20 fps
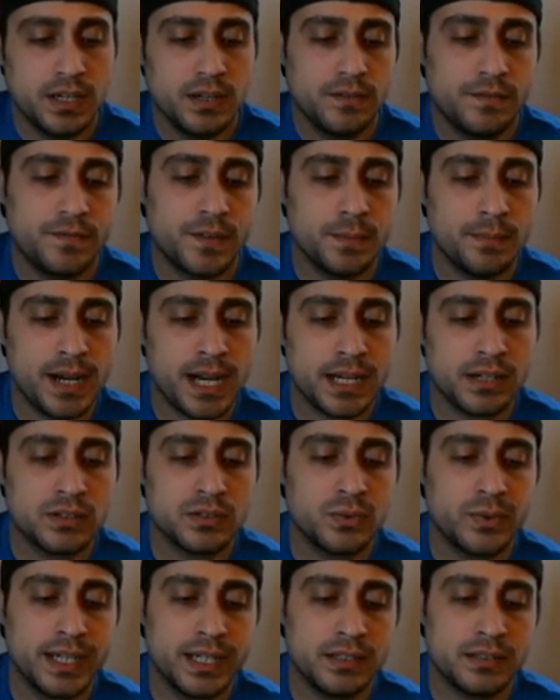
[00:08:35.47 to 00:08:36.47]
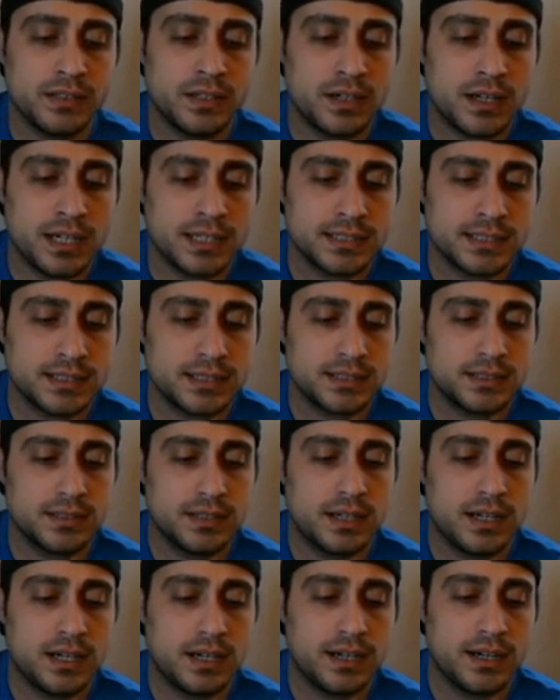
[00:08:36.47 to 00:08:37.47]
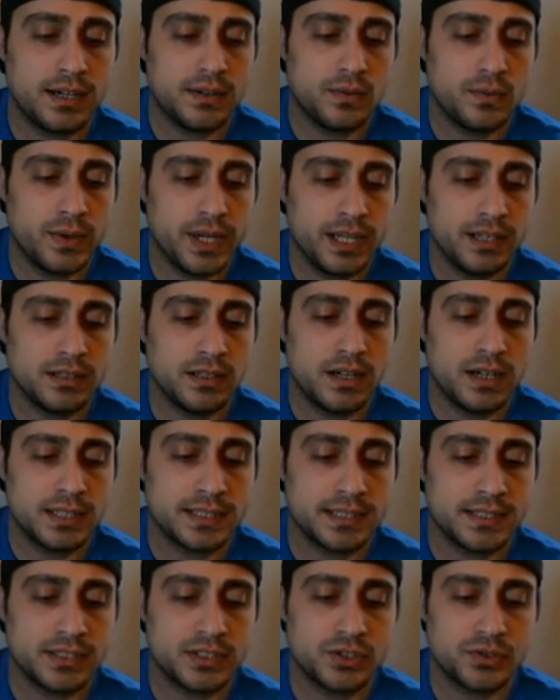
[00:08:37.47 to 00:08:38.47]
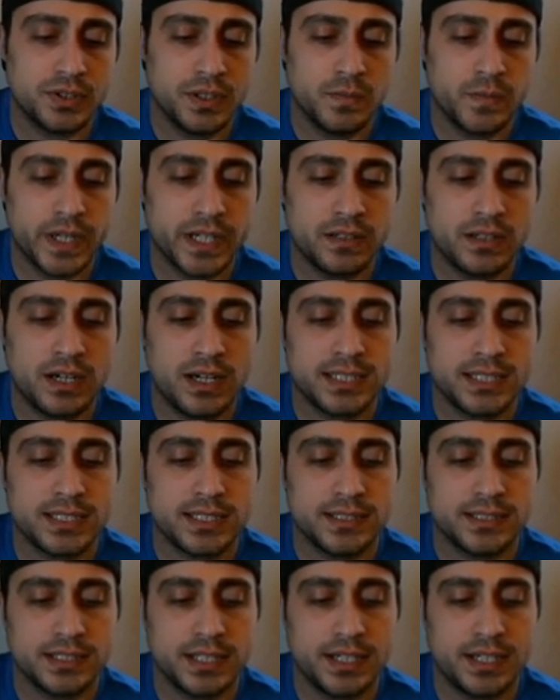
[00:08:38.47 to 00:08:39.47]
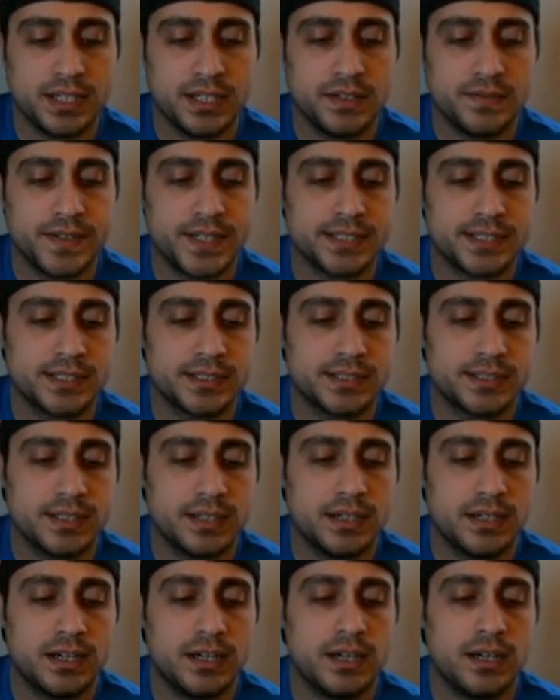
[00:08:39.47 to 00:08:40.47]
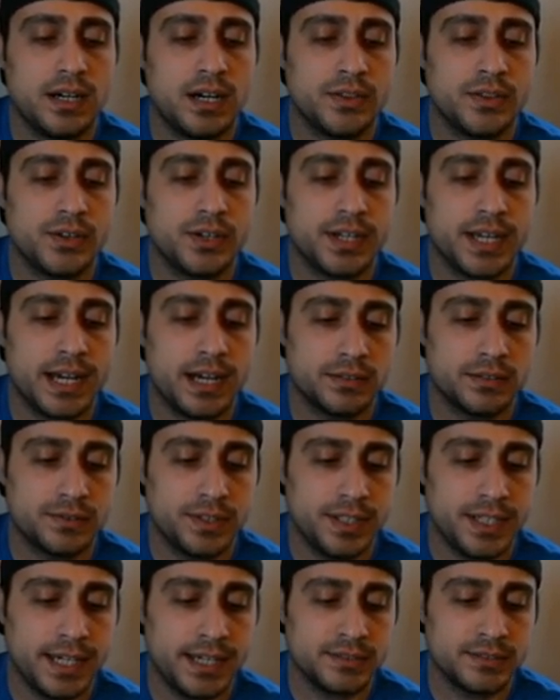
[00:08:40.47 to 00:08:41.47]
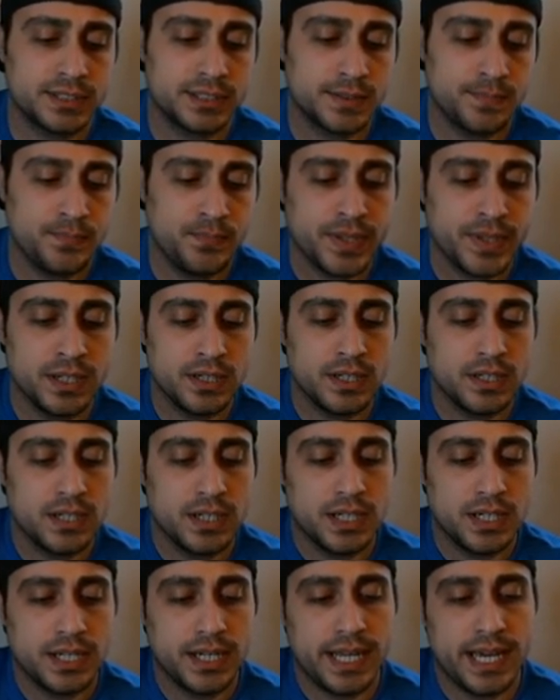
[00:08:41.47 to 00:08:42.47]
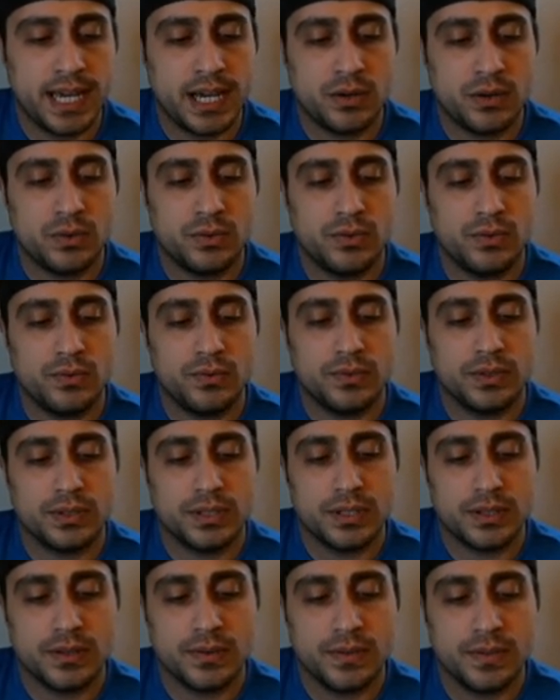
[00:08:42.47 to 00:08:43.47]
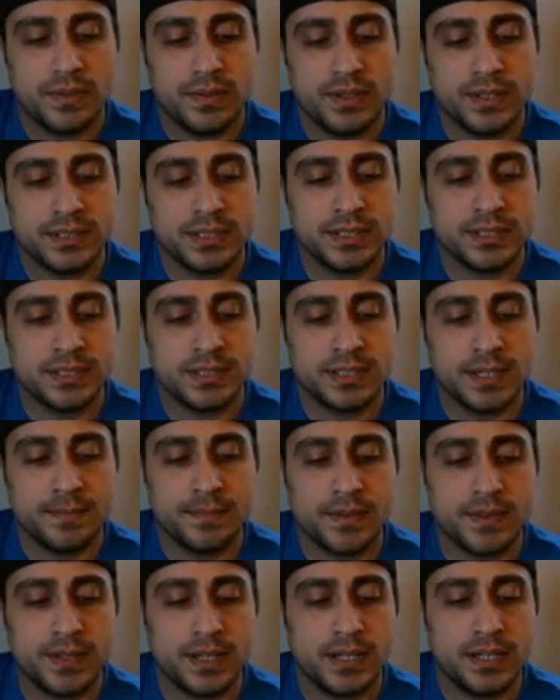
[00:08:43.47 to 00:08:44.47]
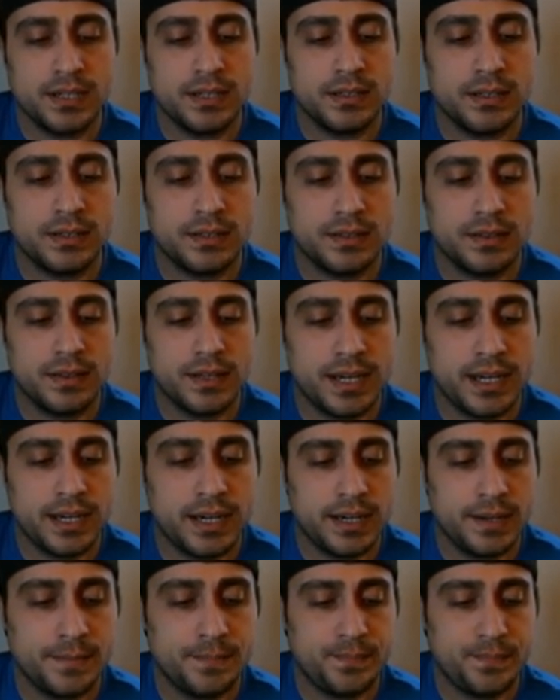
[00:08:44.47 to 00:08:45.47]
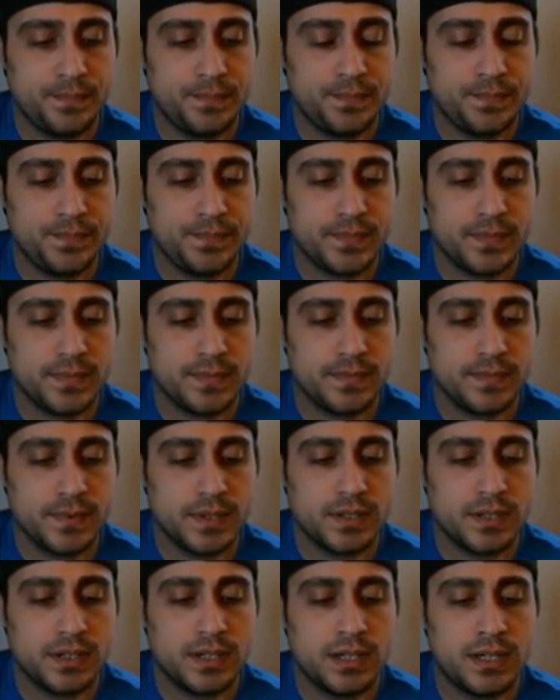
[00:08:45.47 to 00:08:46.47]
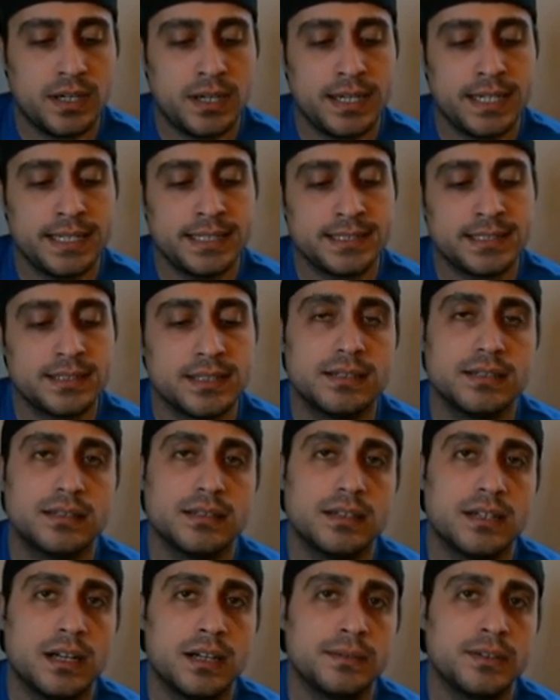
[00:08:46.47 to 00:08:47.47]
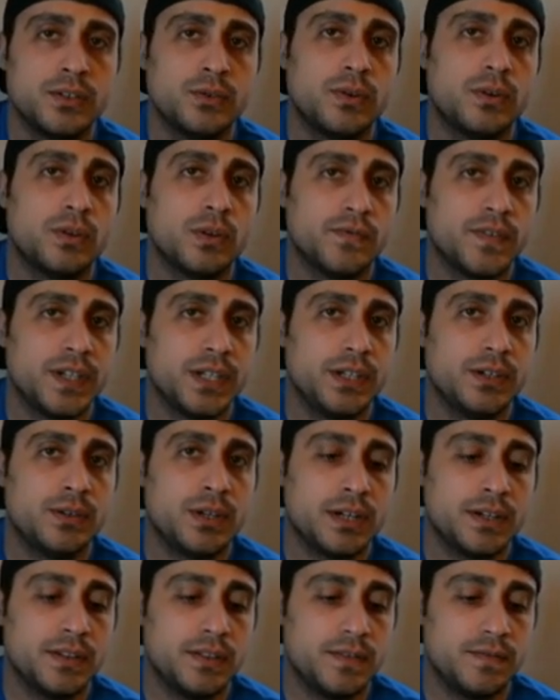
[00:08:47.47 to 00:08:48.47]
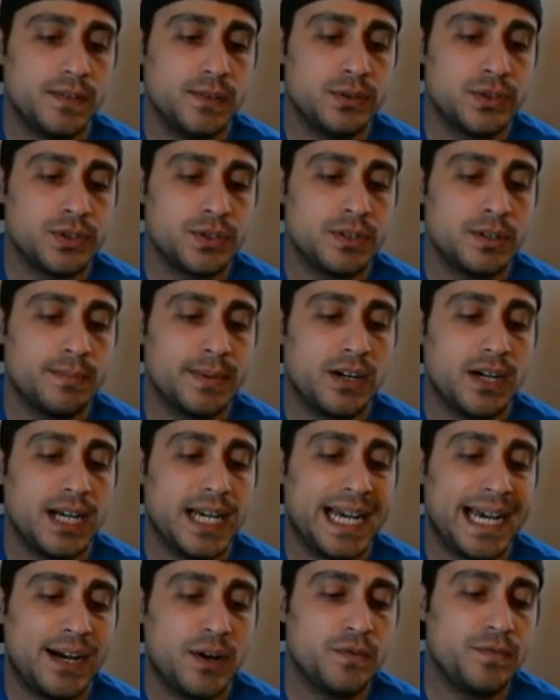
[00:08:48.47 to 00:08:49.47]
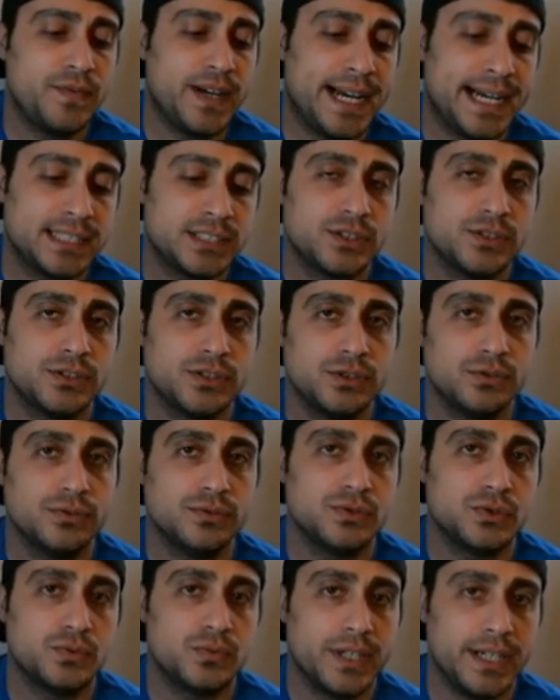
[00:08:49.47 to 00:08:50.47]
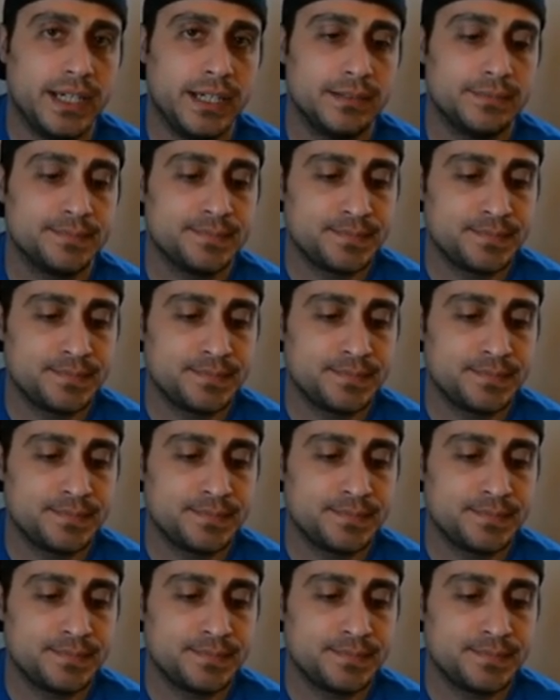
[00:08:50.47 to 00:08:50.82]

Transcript: For mild weight loss and extreme weight loss, it's going to give us other calorie counts. Now, this is something that I'll do a whole video on in the future about how fast should you lose weight.